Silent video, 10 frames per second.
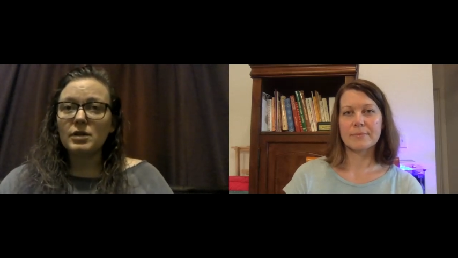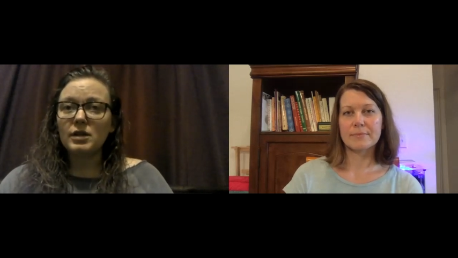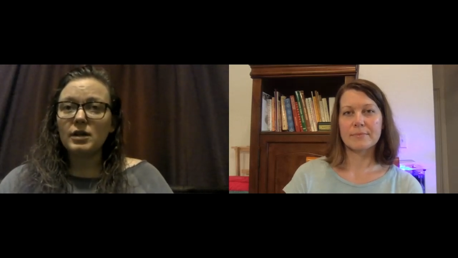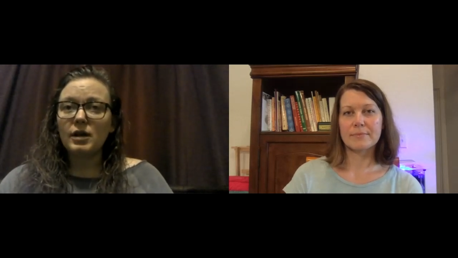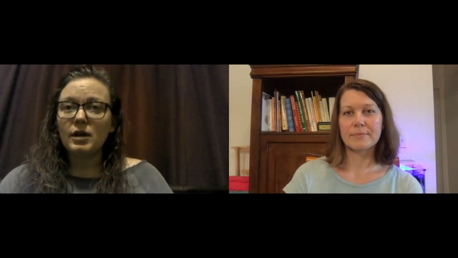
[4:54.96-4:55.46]

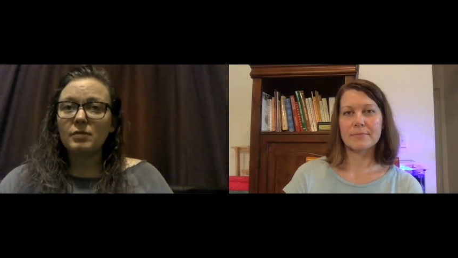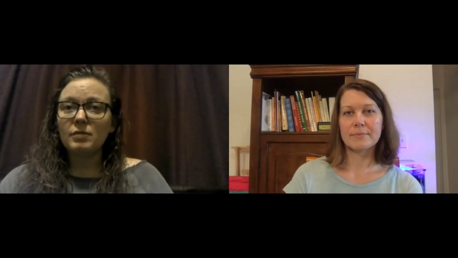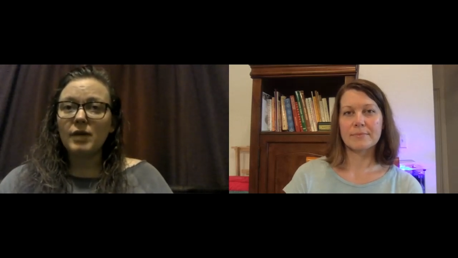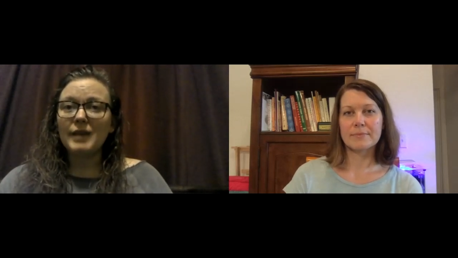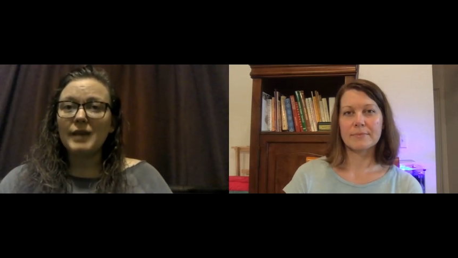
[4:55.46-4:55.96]
Speaker 1: Um, I
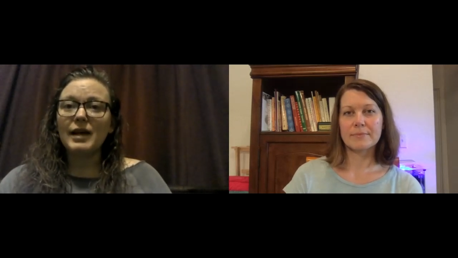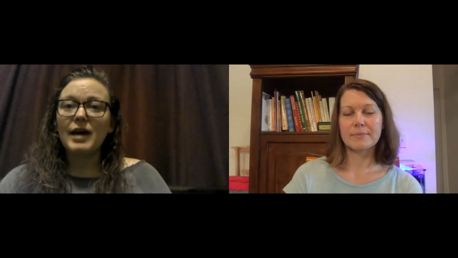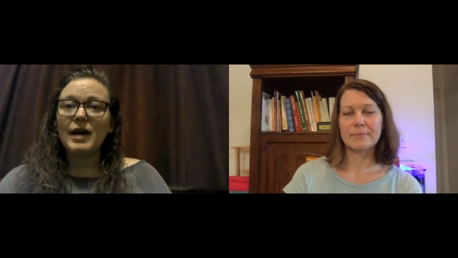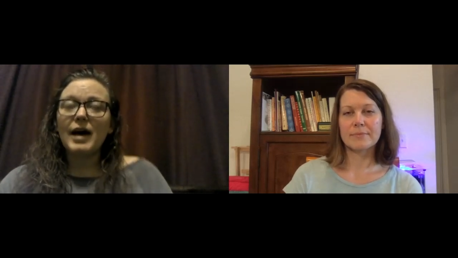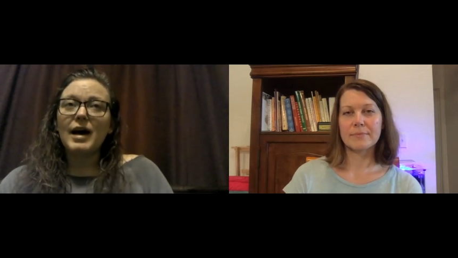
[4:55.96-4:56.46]

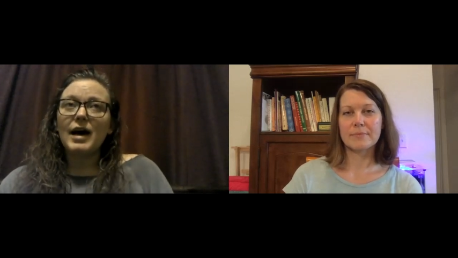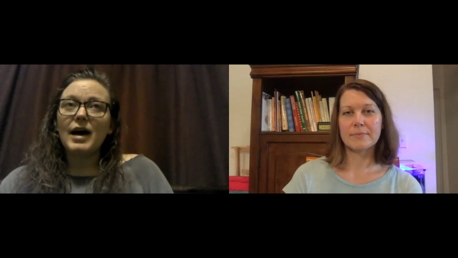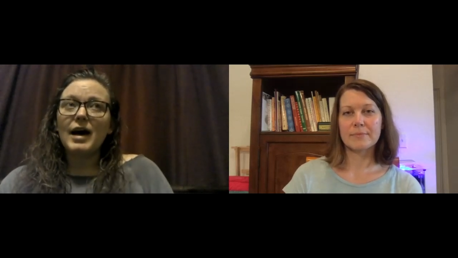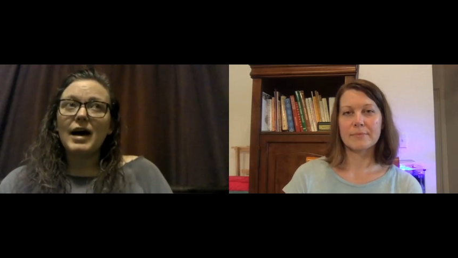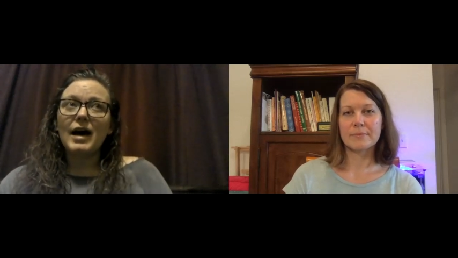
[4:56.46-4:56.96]

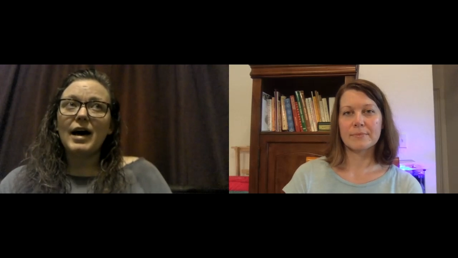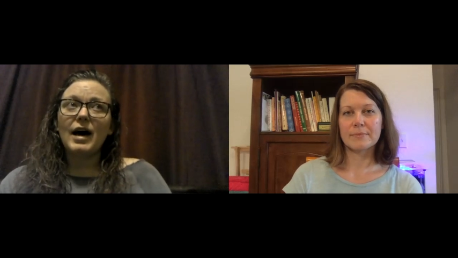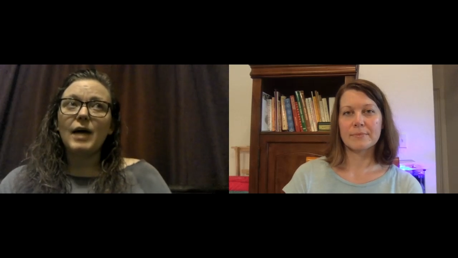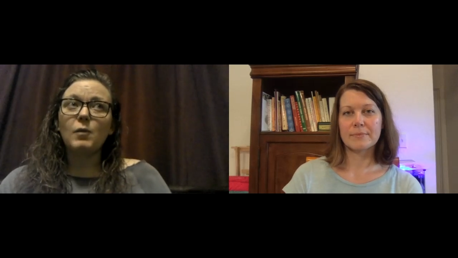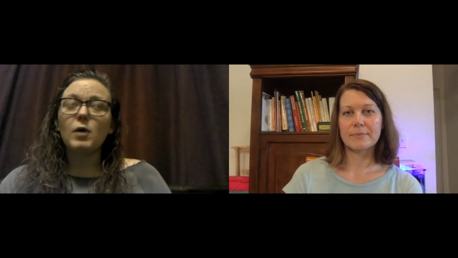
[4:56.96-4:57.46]

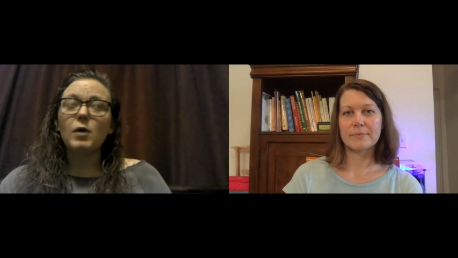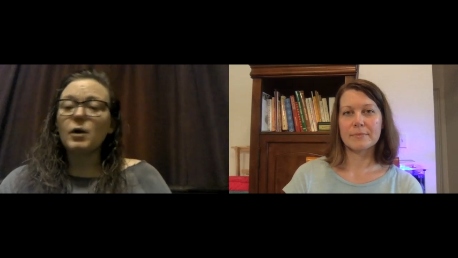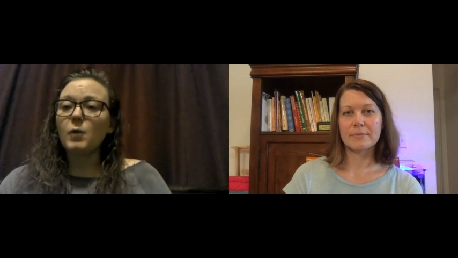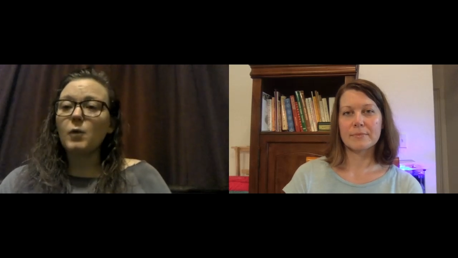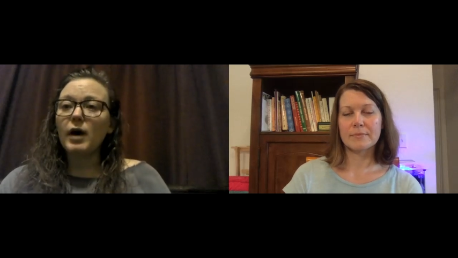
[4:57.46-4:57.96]
I work
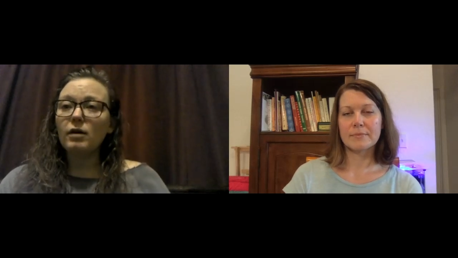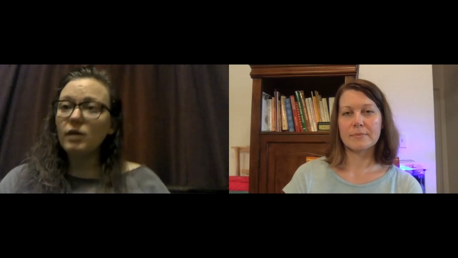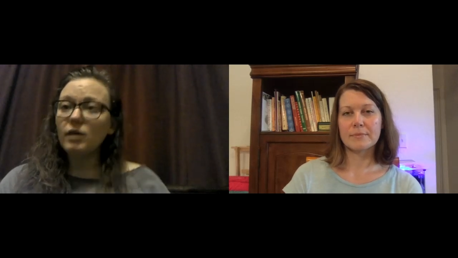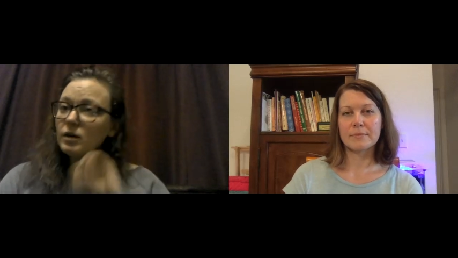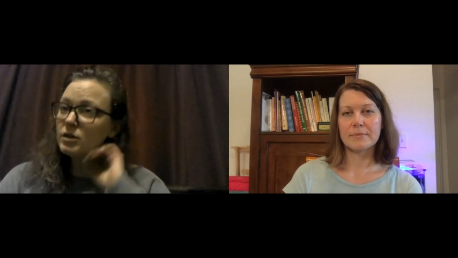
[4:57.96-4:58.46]
well
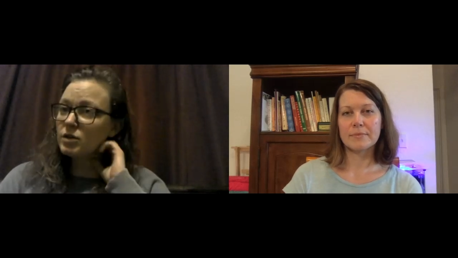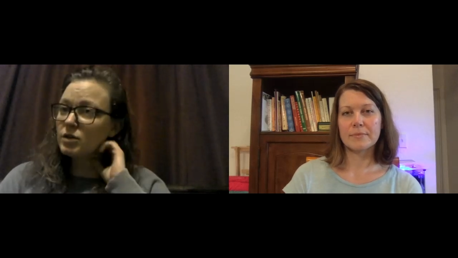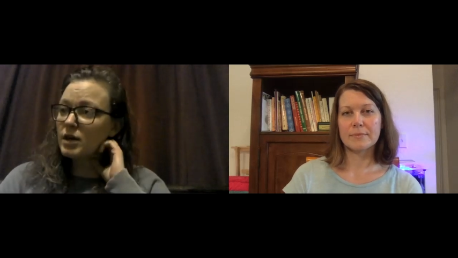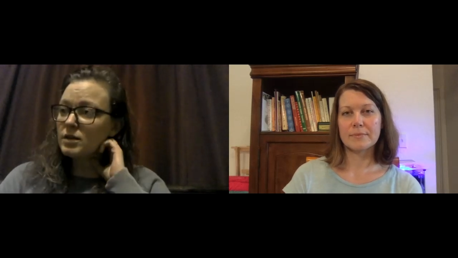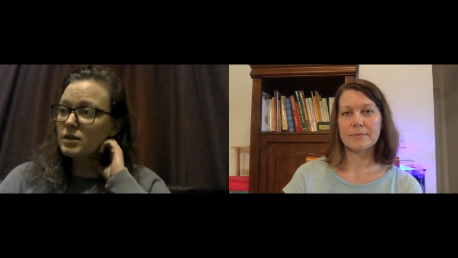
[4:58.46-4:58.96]
under
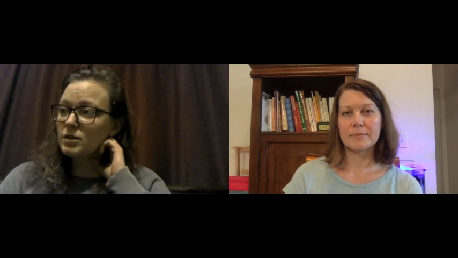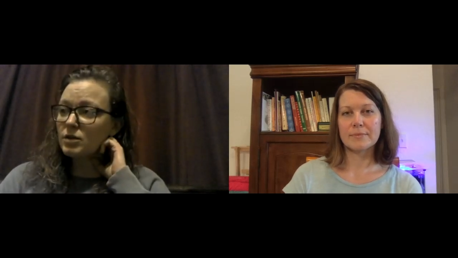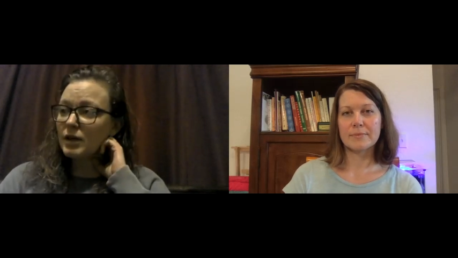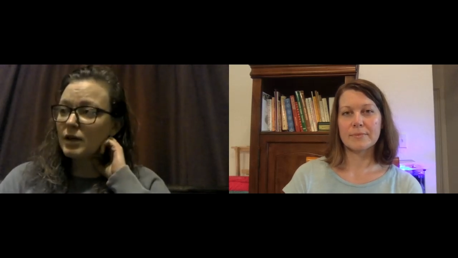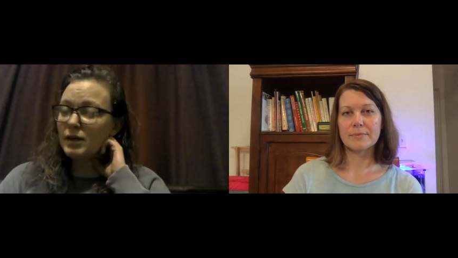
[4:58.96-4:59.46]
stress, so I
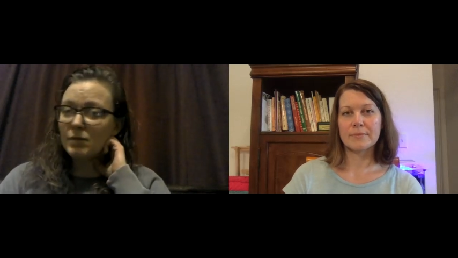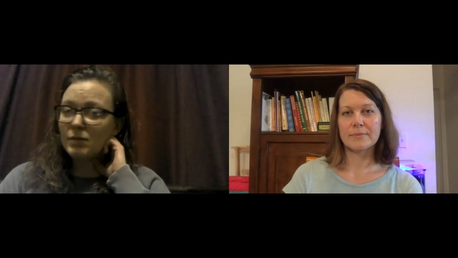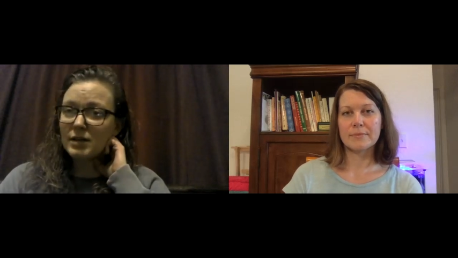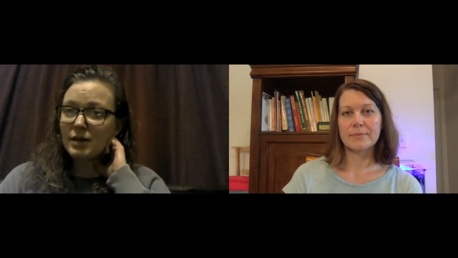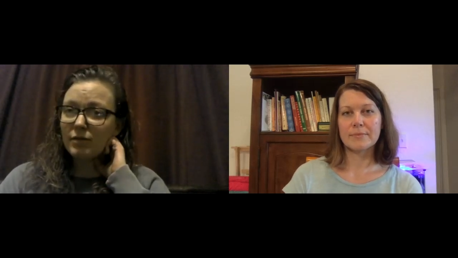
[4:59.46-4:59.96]
keep
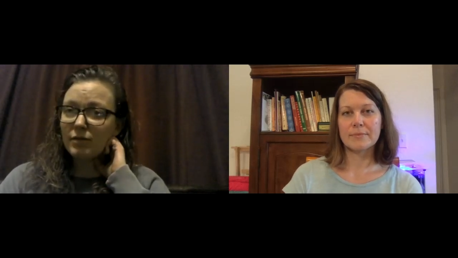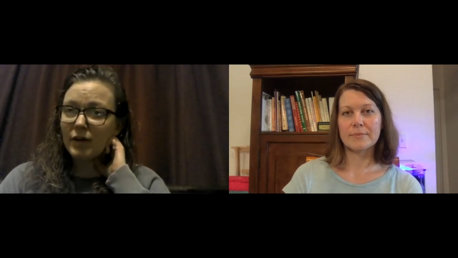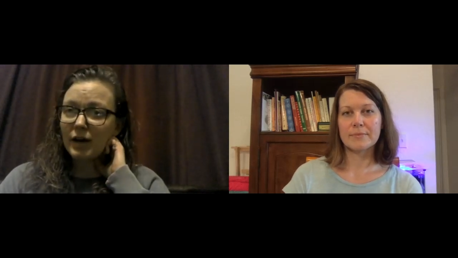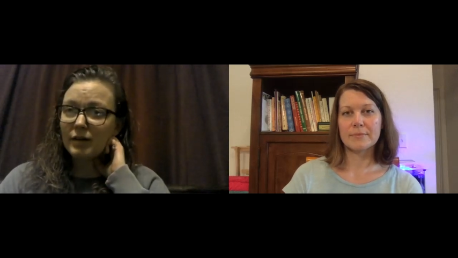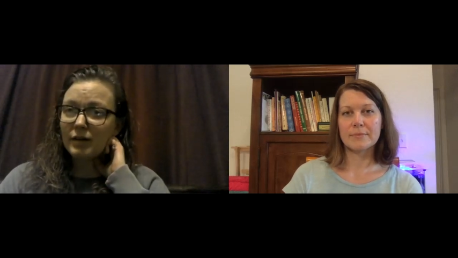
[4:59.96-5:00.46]
myself kind
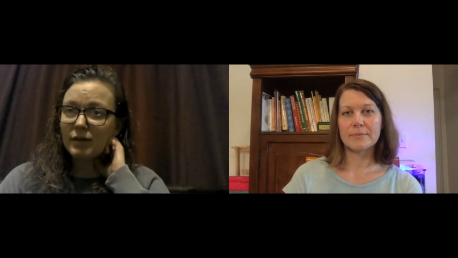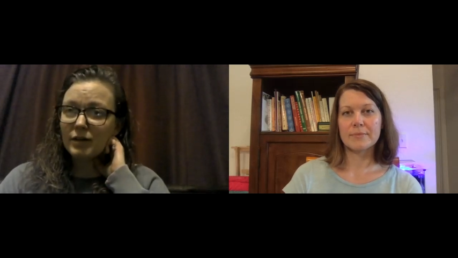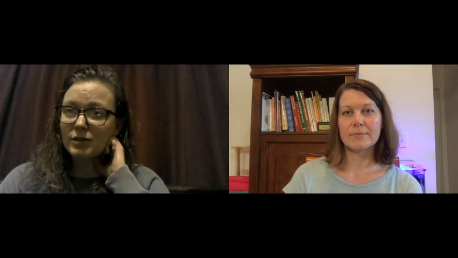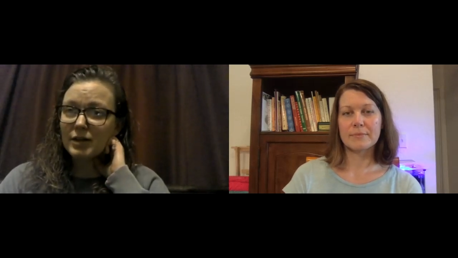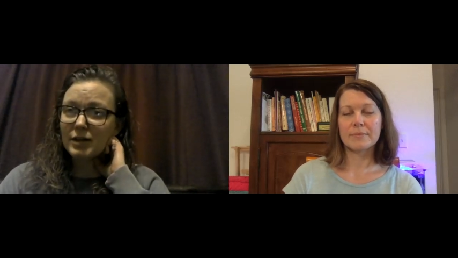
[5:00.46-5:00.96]
of at a
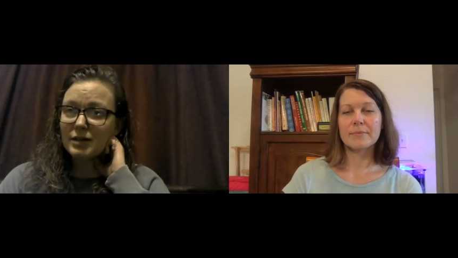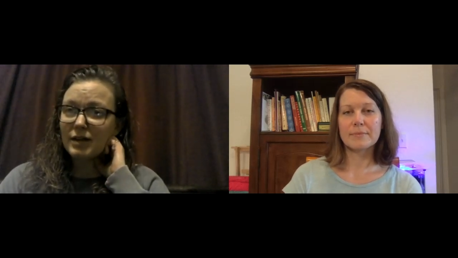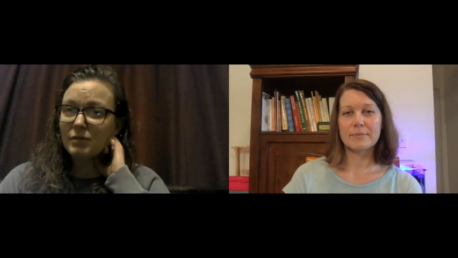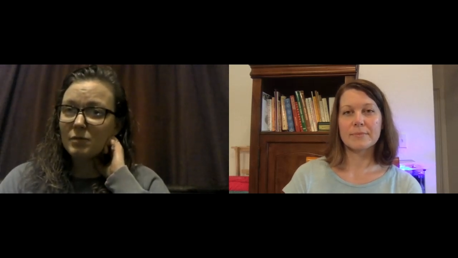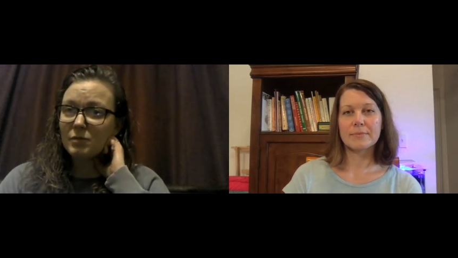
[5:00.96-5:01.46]
stress
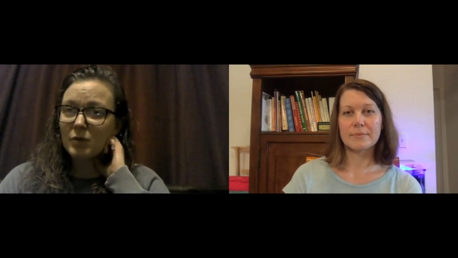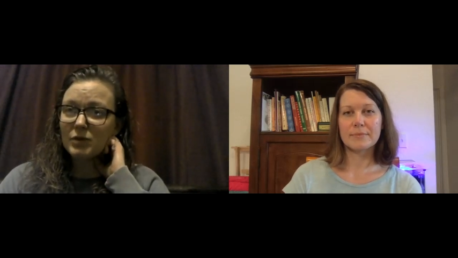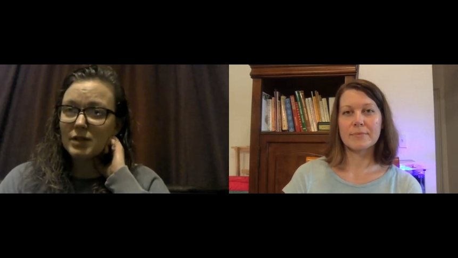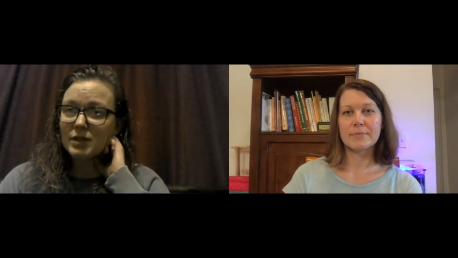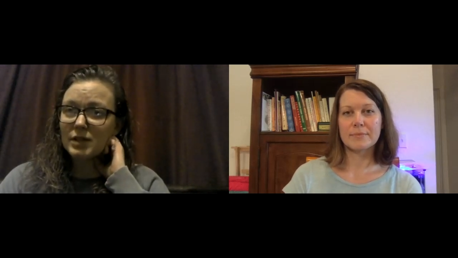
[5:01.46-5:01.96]
level most of
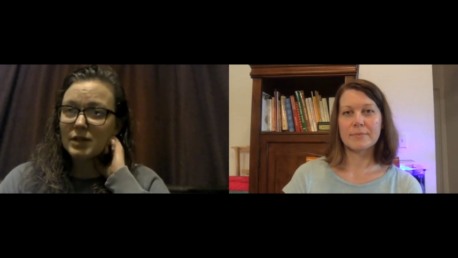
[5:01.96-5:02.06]
the time,